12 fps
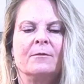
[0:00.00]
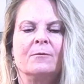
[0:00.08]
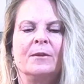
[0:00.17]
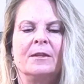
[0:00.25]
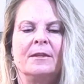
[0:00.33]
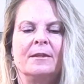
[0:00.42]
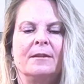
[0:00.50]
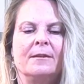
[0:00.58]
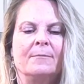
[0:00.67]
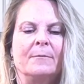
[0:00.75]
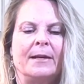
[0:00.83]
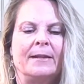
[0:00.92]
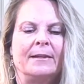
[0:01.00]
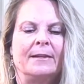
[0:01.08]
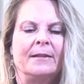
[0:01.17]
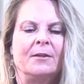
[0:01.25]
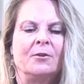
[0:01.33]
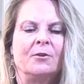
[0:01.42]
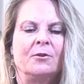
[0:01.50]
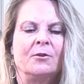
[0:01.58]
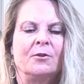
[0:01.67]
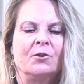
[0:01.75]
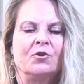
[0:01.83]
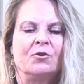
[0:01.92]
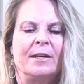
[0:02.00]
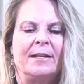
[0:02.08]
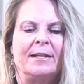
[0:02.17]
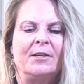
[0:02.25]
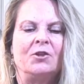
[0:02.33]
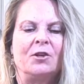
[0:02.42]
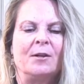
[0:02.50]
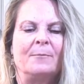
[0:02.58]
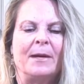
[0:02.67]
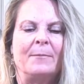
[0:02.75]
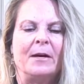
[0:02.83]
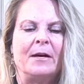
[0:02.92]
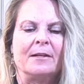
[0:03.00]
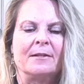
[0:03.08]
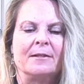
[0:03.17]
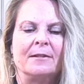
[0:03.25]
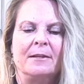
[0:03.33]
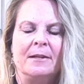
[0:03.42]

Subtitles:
with my little straight edge on my box.